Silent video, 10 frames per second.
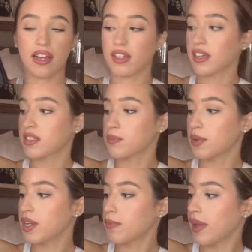Like it's
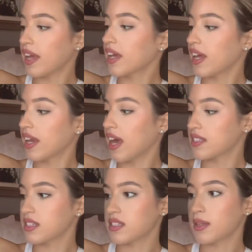pretty big and it has
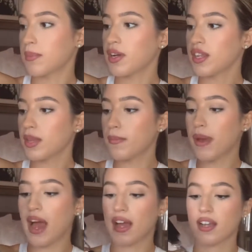a zipper in the
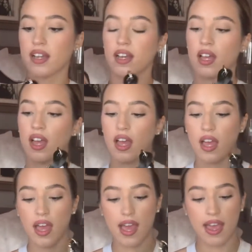back
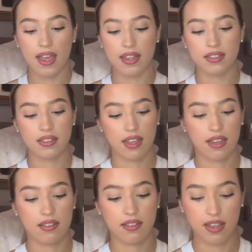and
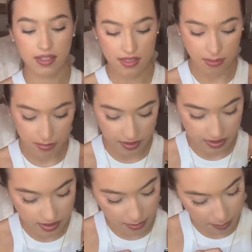a nice big
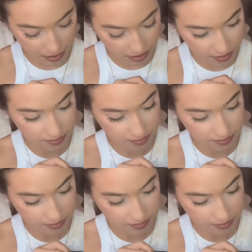zipper